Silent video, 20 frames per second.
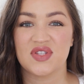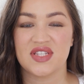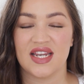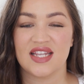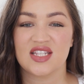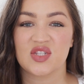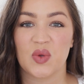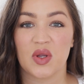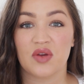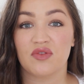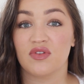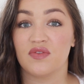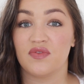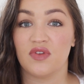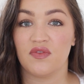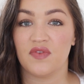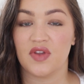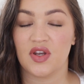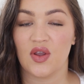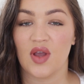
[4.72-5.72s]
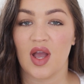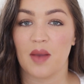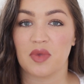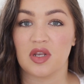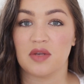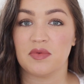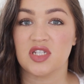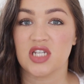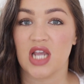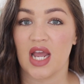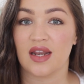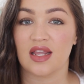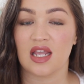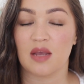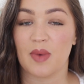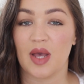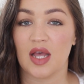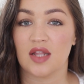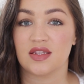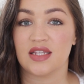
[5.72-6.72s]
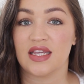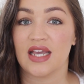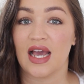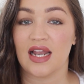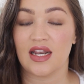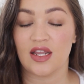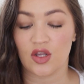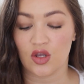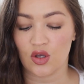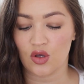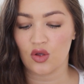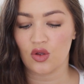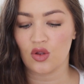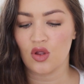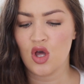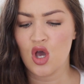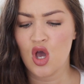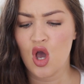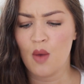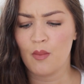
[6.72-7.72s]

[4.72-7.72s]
today's quick review video, I'm going to be chatting about the L.A Girl